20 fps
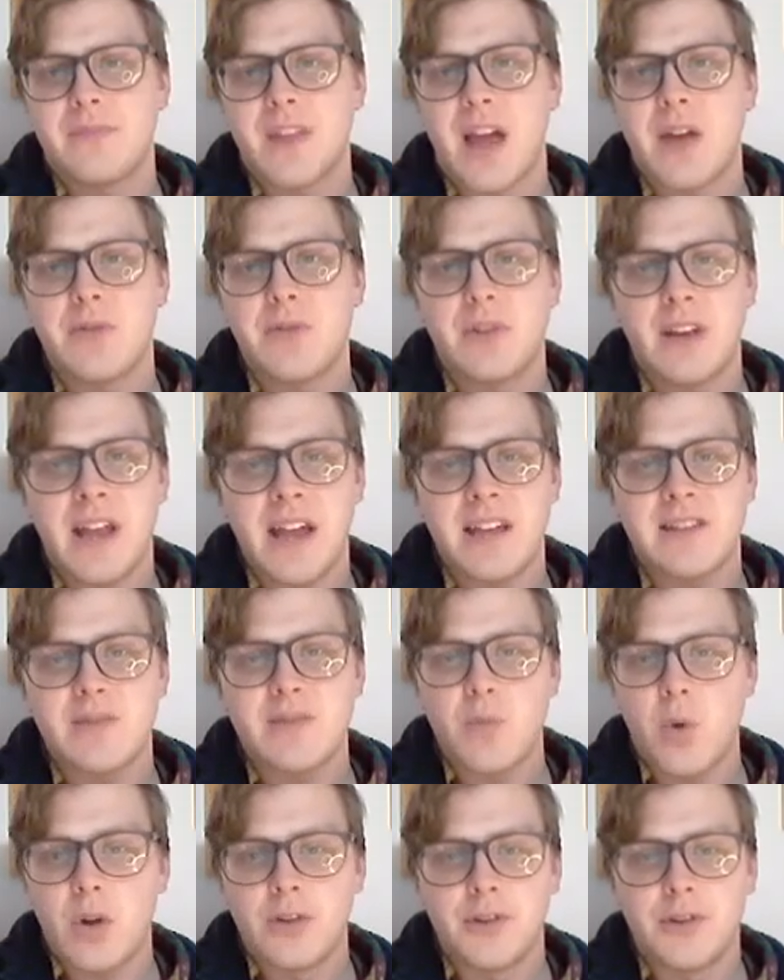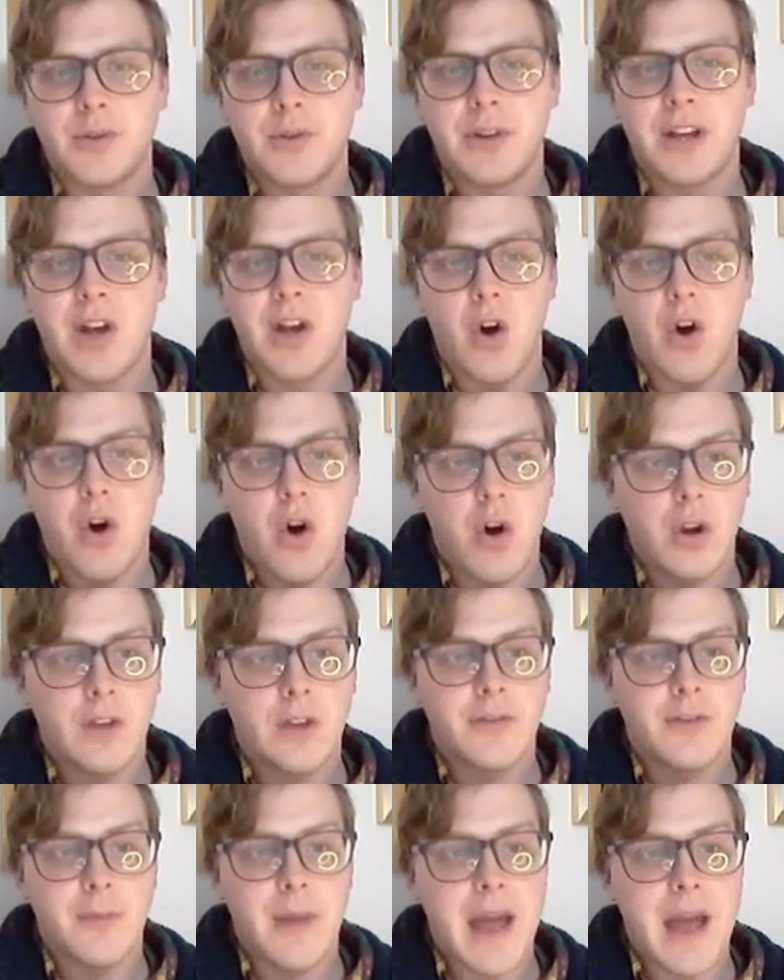I realized while doing all
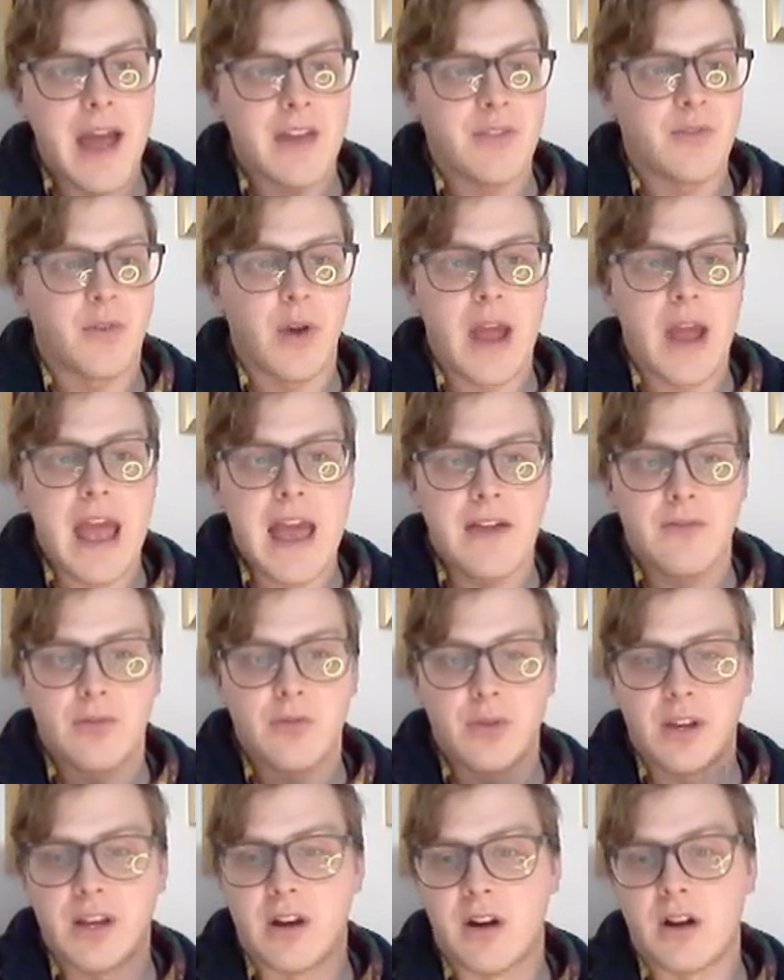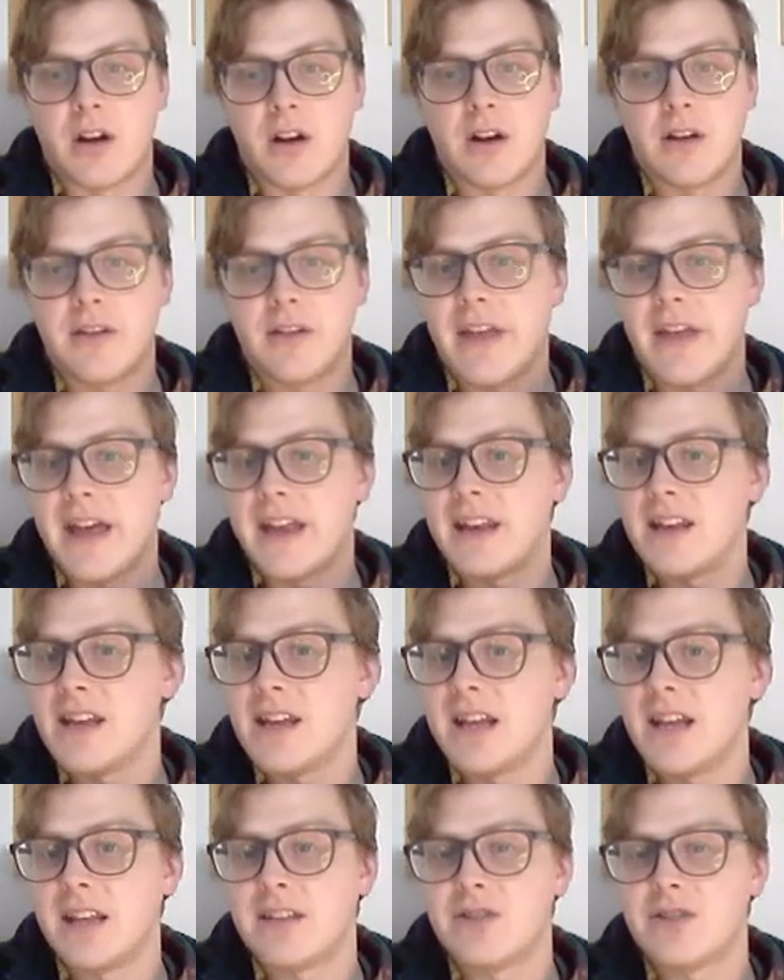of the math for every card that
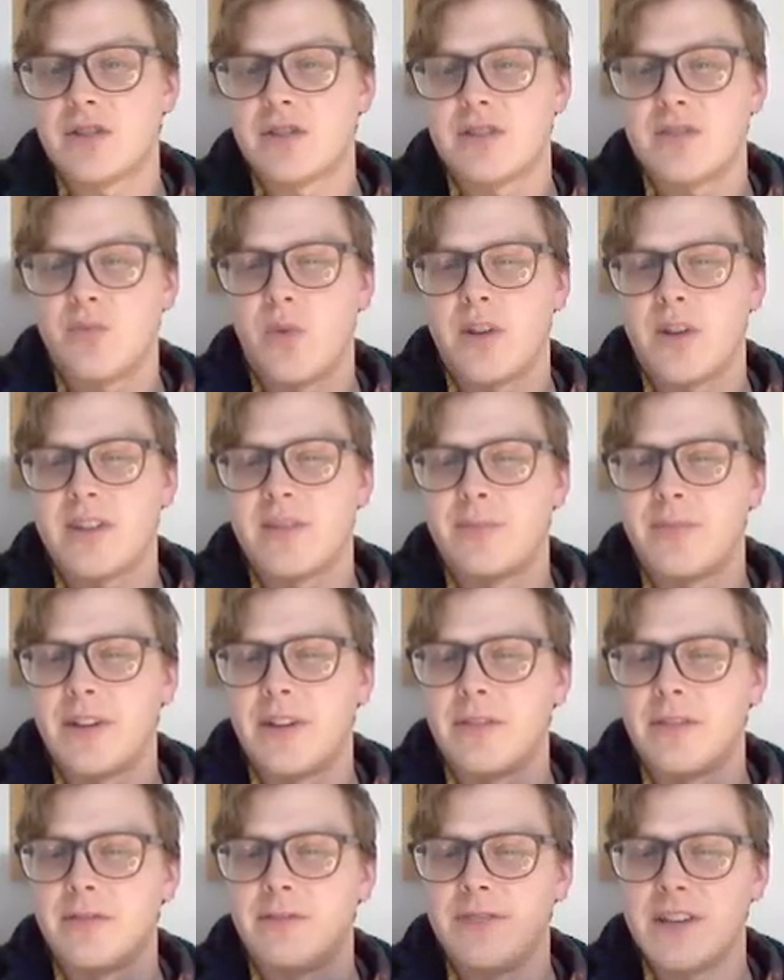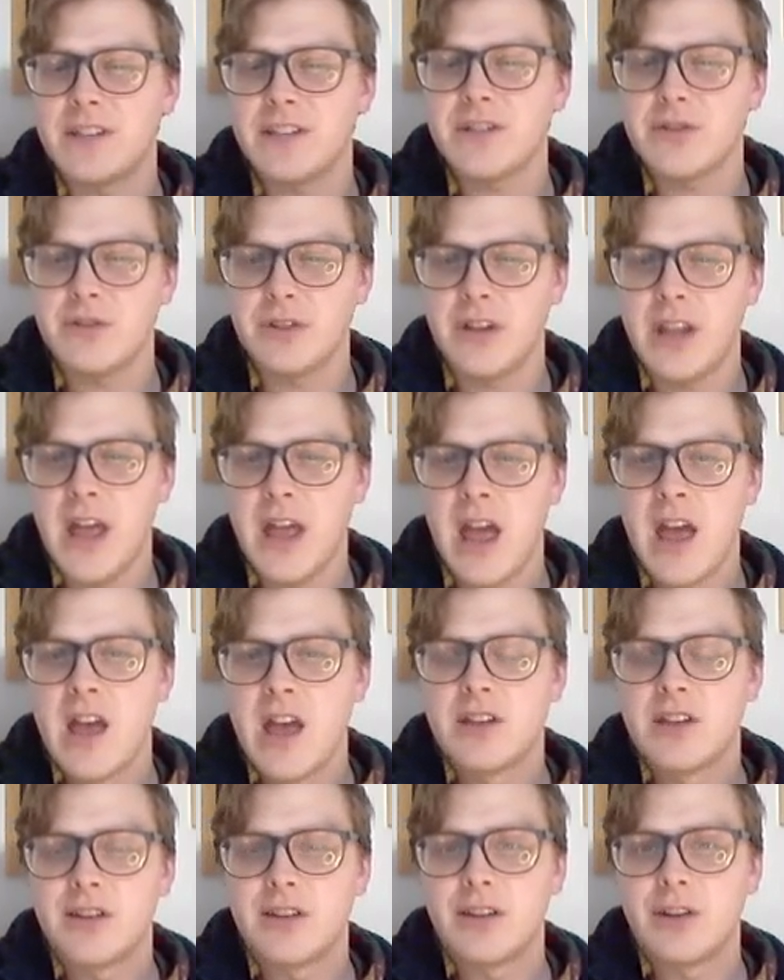it just wasn't beneficial
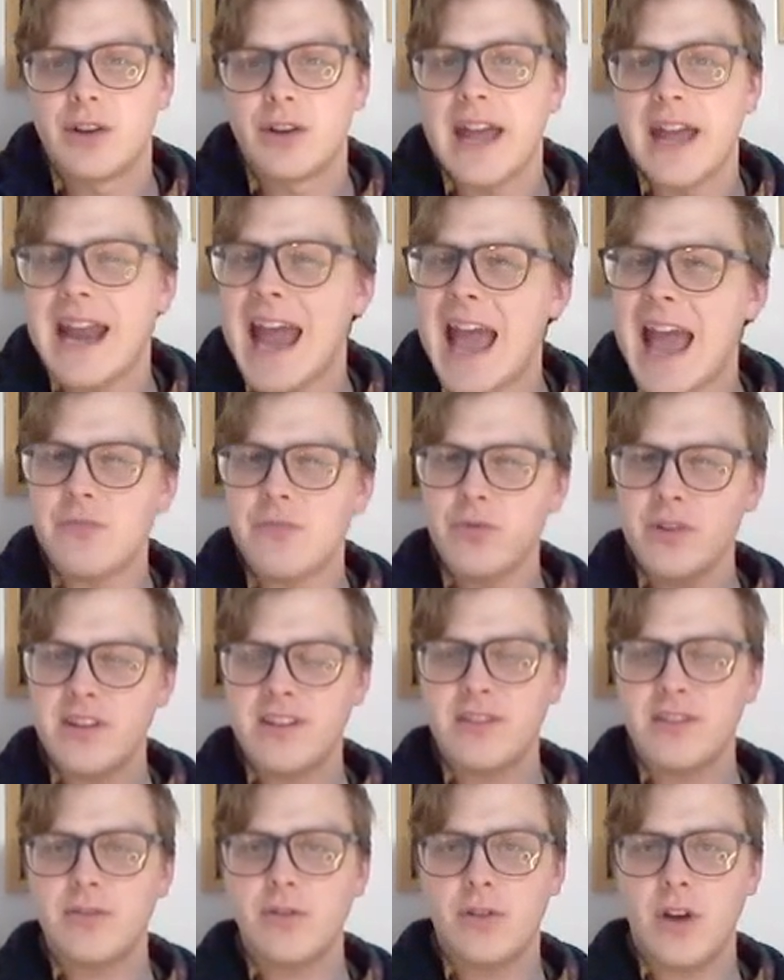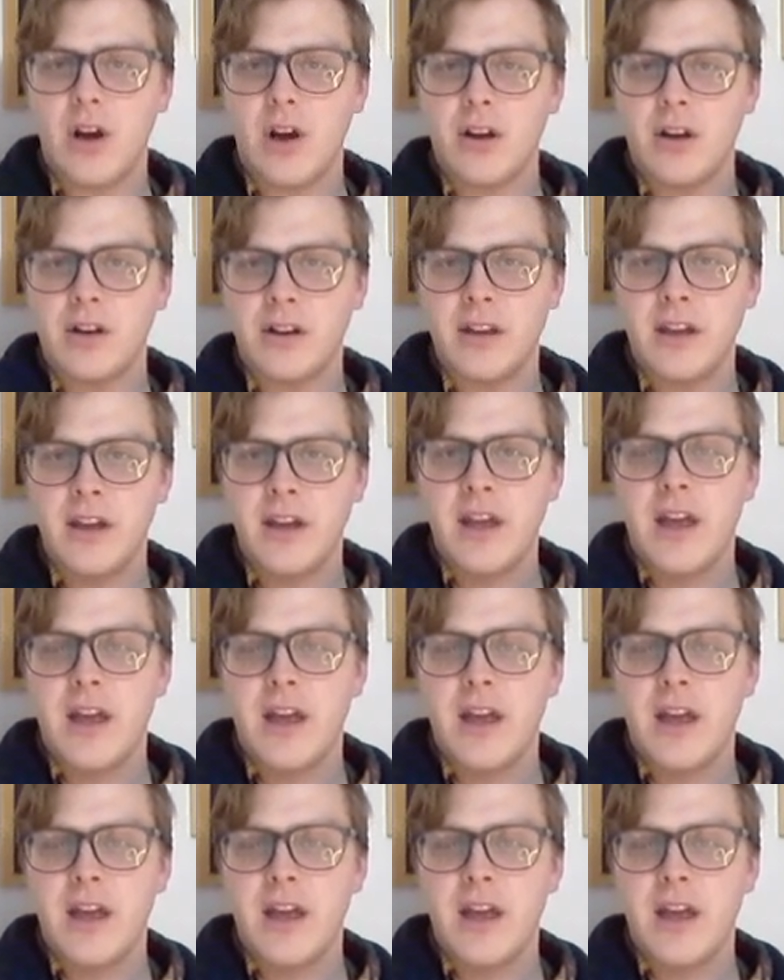to look at every single card.